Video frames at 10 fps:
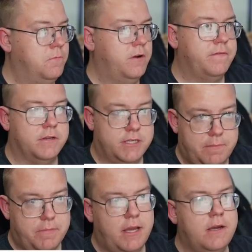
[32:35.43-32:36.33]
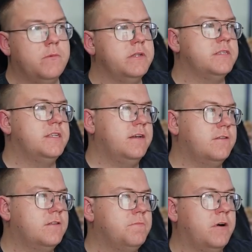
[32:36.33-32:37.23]
even attempt that, 1/6
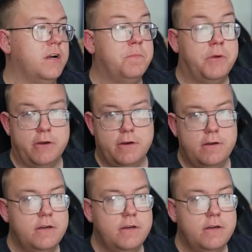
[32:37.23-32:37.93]
by Pure.